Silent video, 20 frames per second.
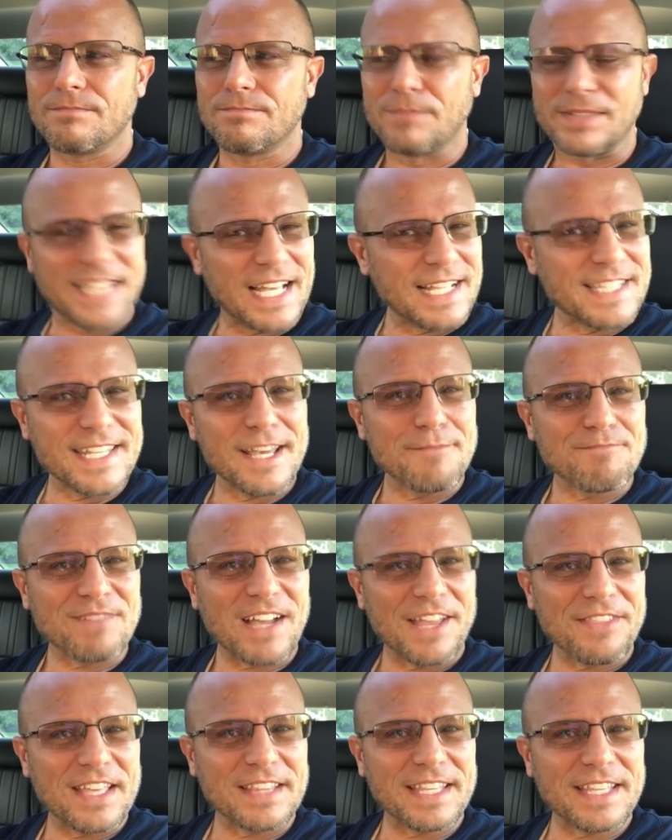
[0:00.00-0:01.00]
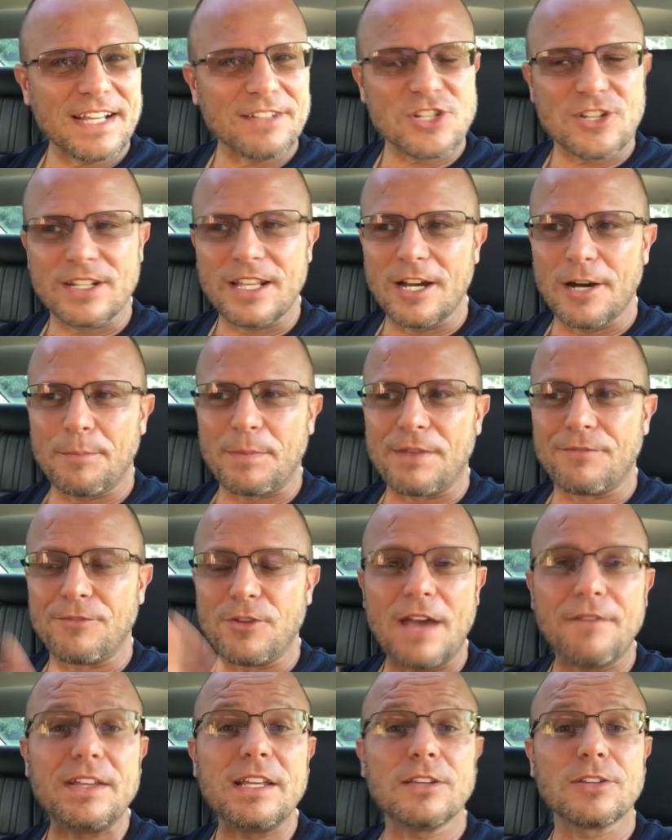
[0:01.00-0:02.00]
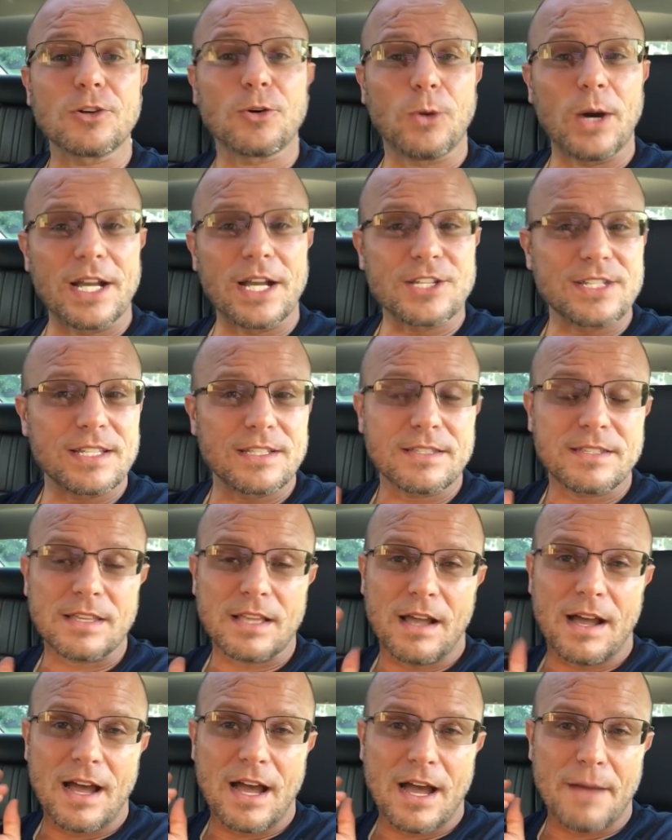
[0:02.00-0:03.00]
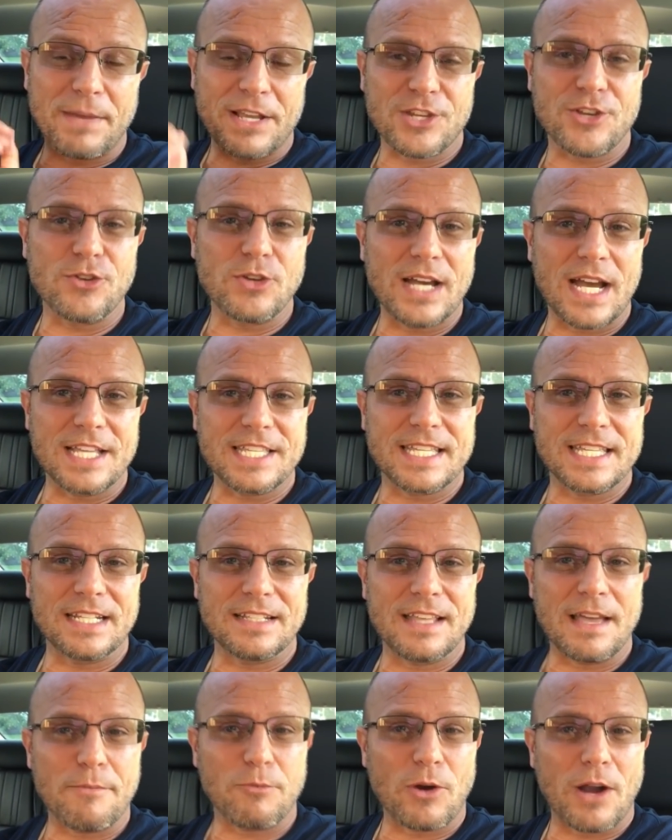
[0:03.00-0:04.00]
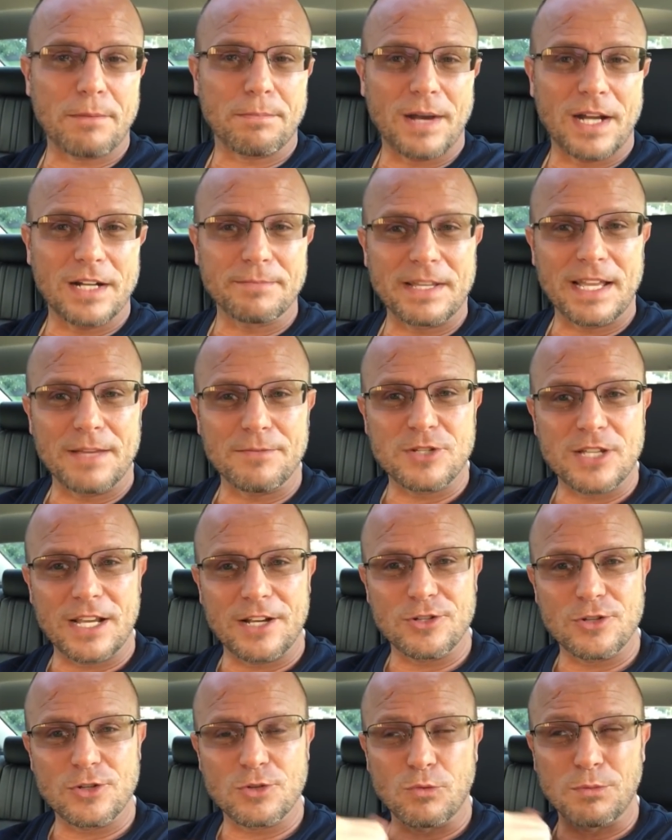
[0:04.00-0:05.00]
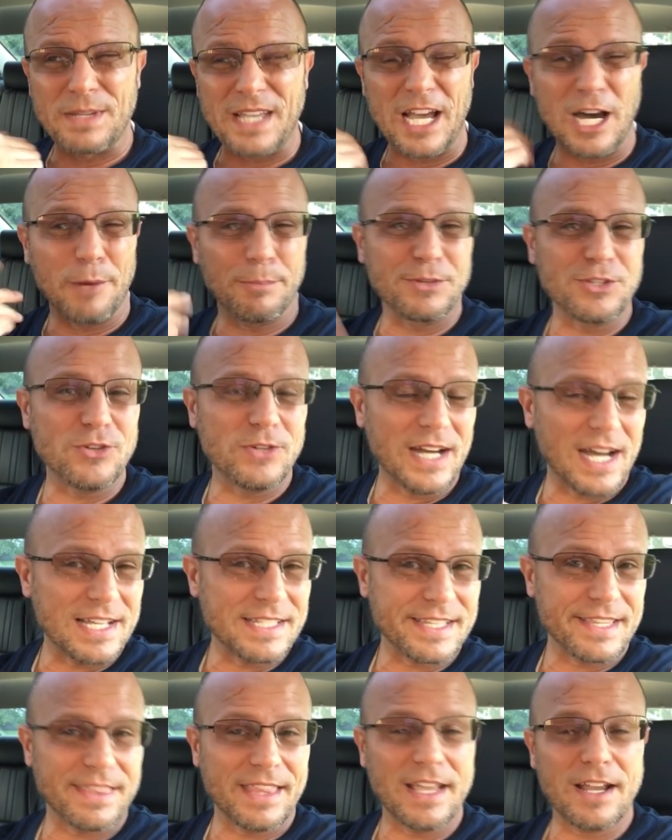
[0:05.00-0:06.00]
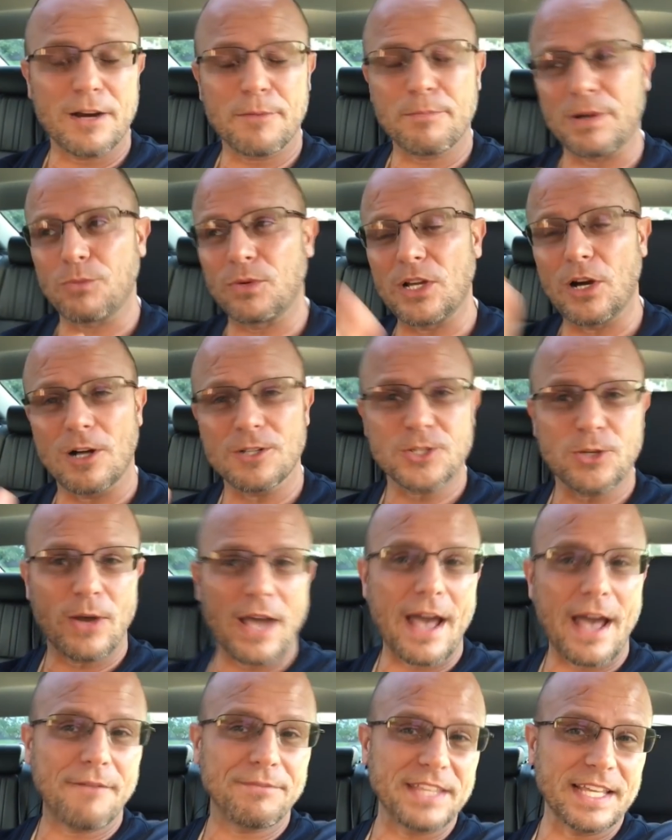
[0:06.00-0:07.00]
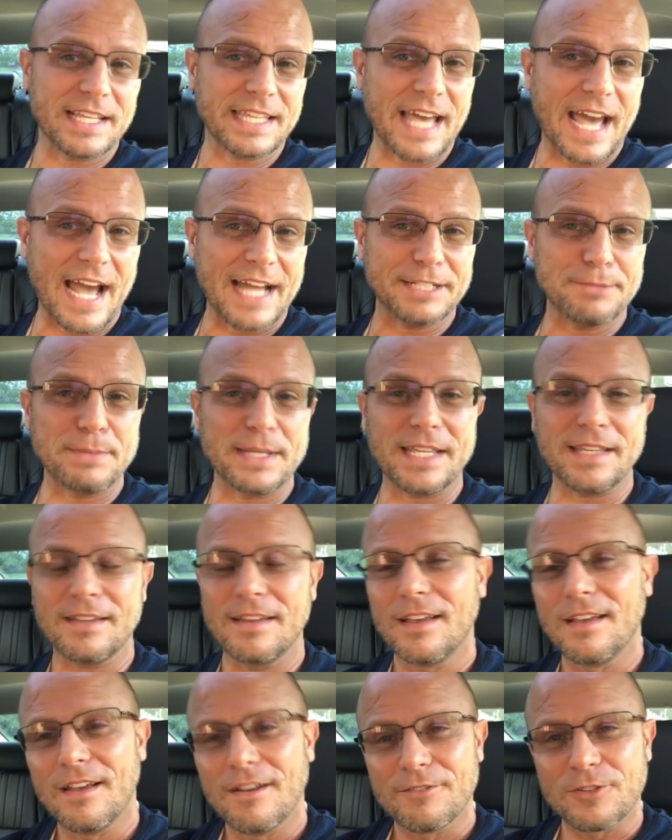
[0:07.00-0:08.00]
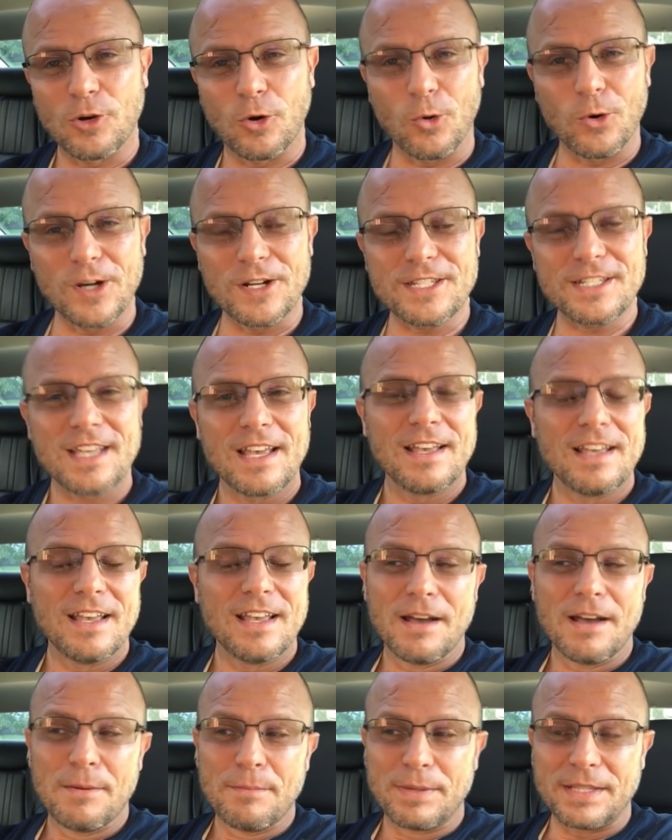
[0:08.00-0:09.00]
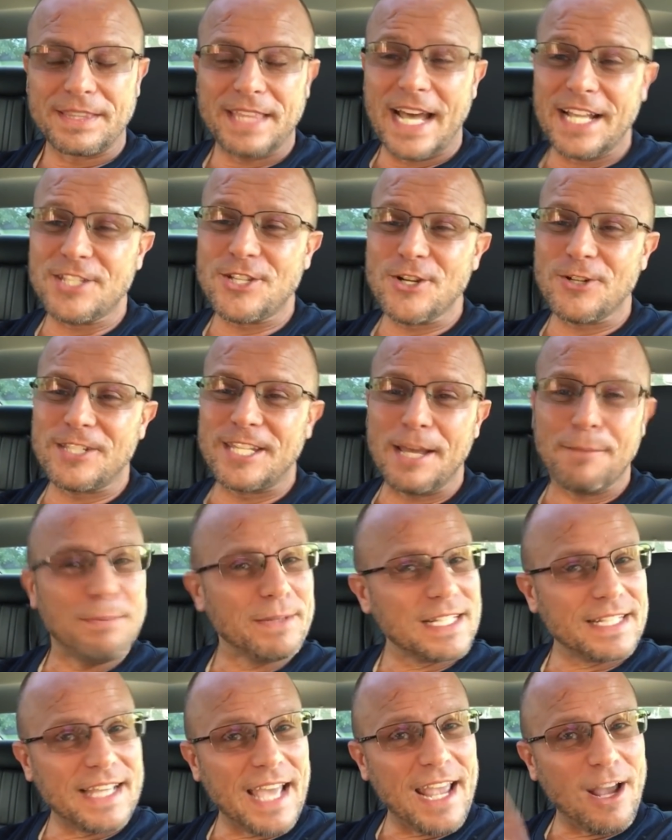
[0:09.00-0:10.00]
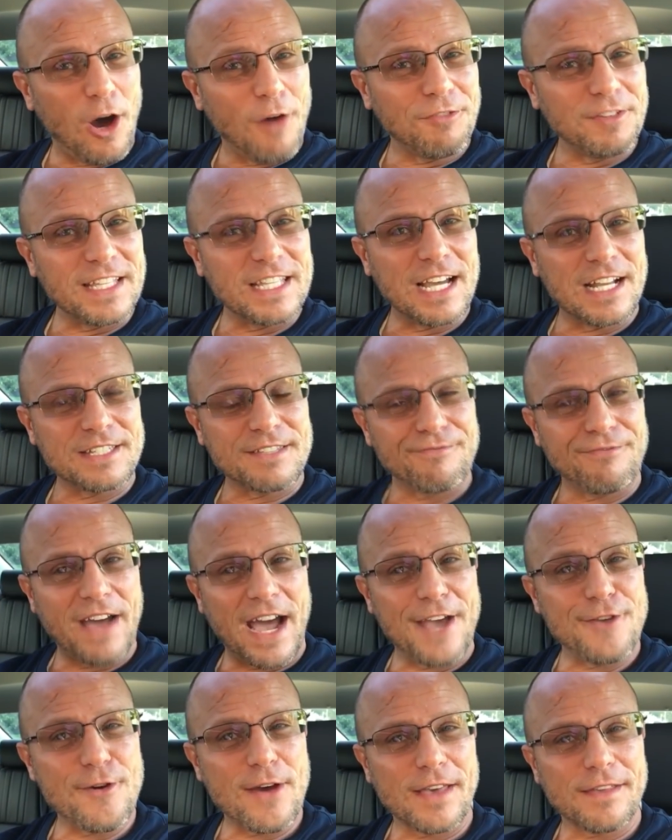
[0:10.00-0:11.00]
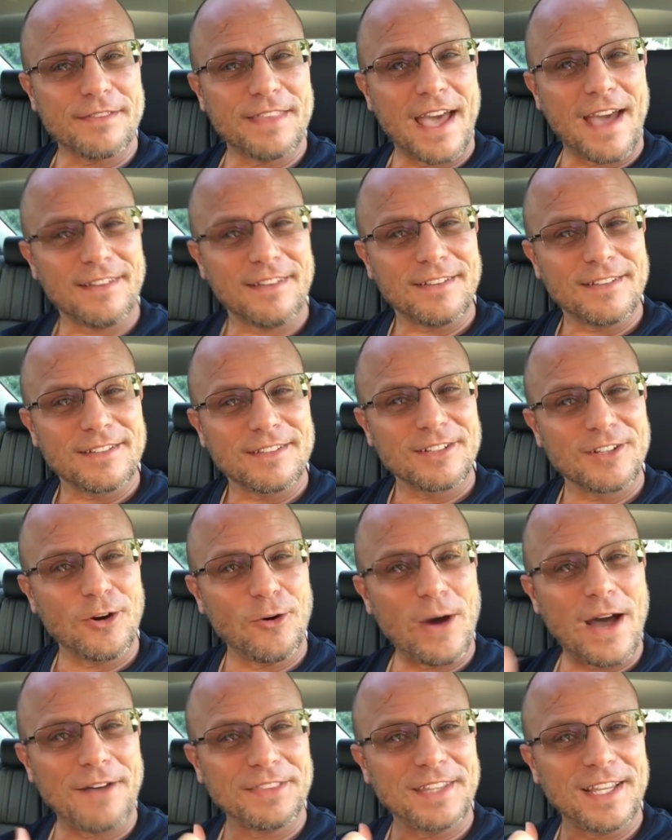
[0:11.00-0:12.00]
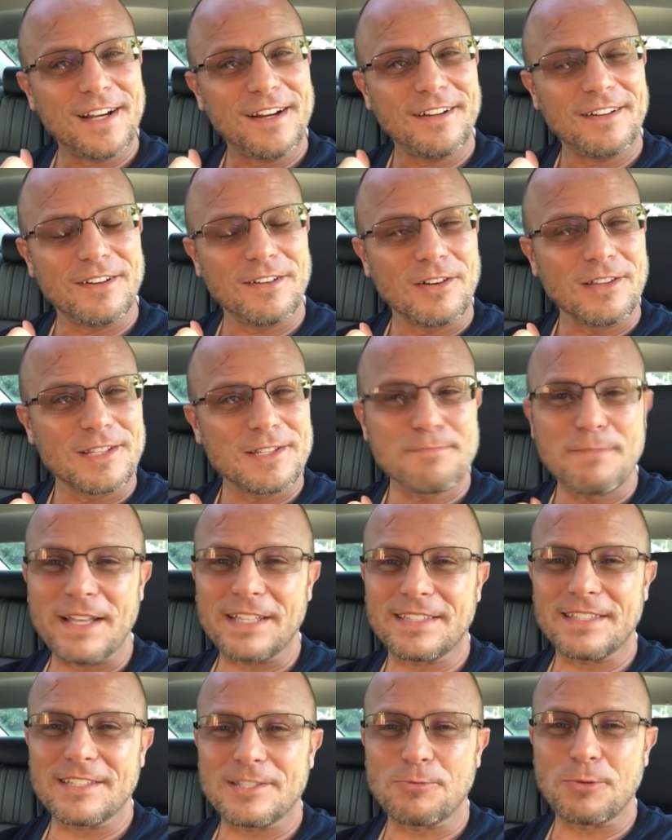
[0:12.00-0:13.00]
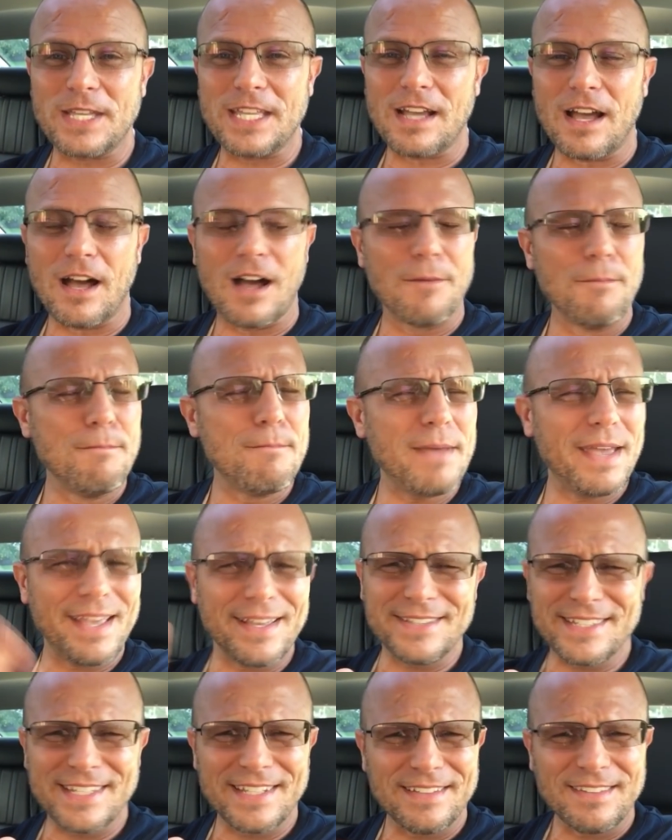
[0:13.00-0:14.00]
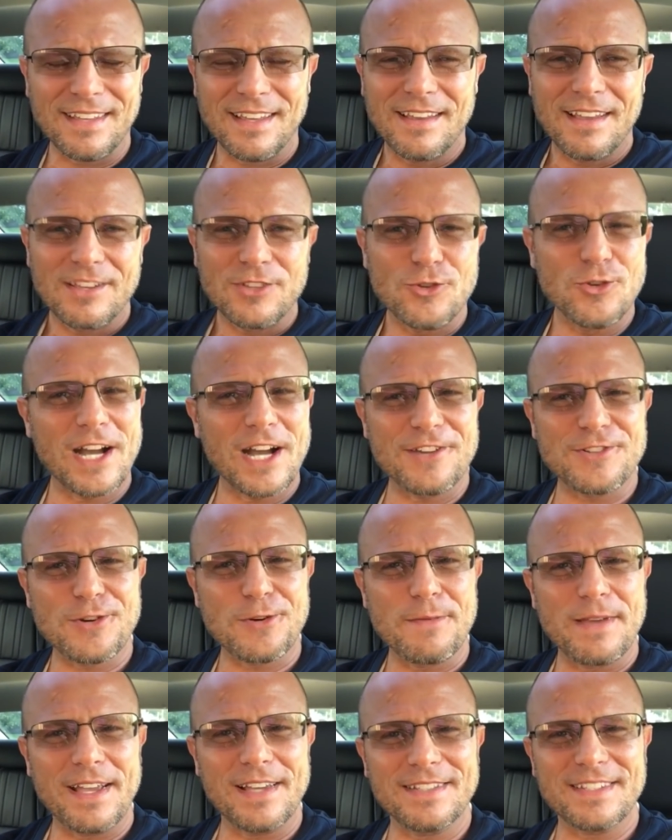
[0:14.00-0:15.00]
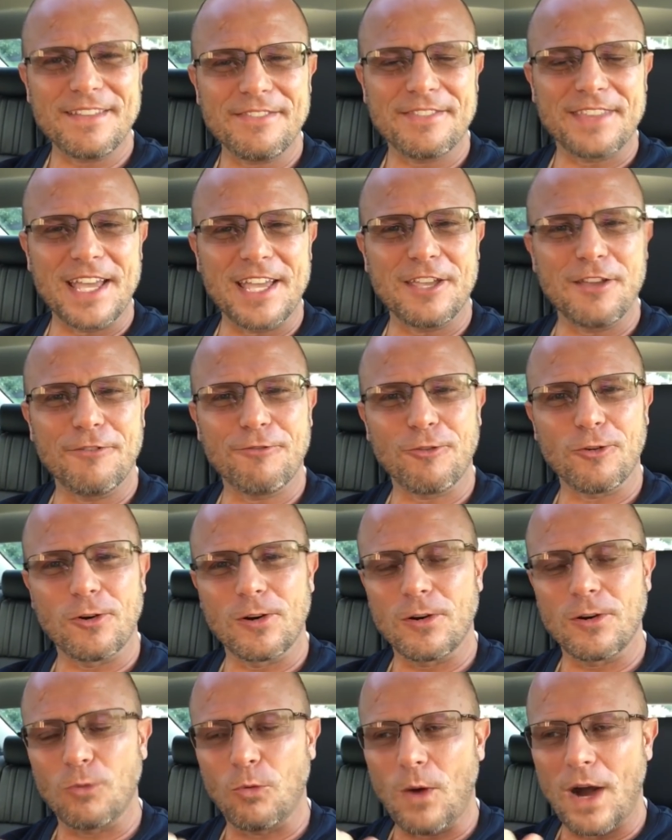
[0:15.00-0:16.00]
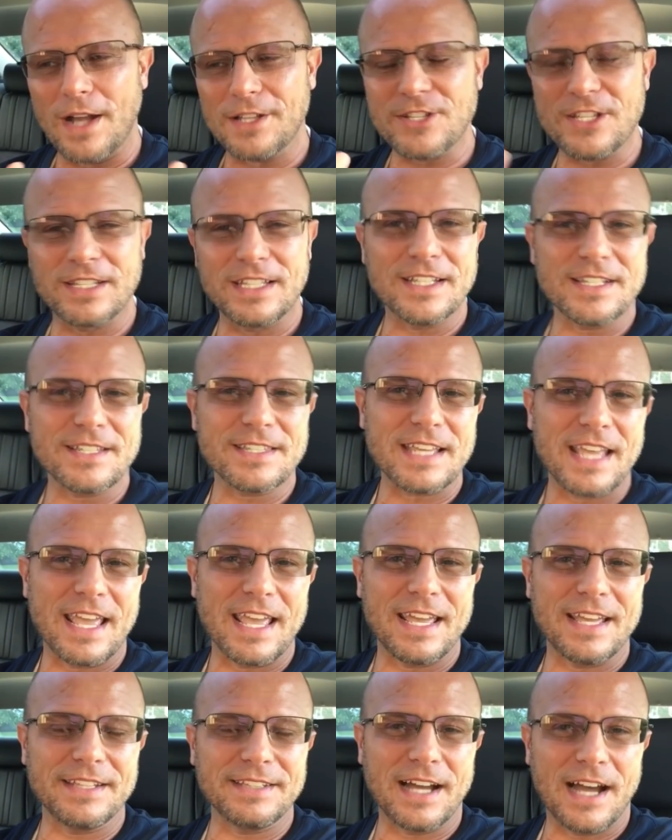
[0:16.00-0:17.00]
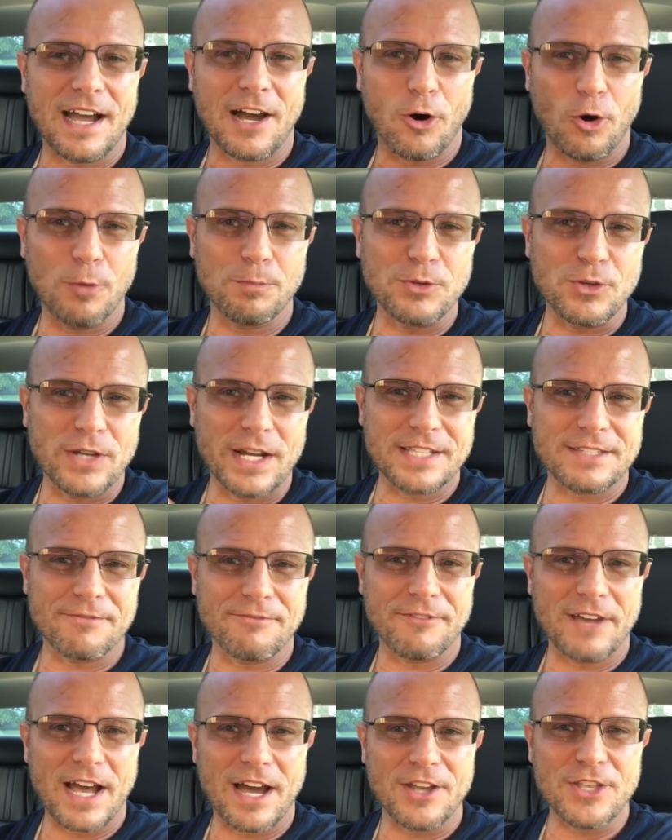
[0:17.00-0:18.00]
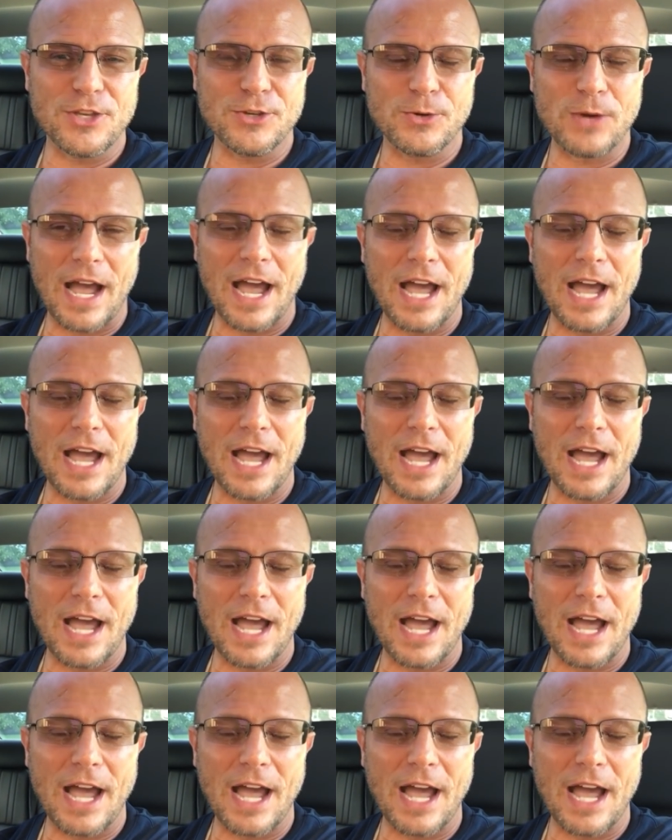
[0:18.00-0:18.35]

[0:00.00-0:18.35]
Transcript: But that's it. I think that should help you. If you have any other questions, make sure you guys get in that Rock Bottom Game Changers. We'll be helping you guys in there, but we also have the Academy course. But that's your tip of the day. Hopefully you got some value out of that. Go out there. Let's make this week amazing. You guys are amazing. Thank you for watching this, and I hope you got some value.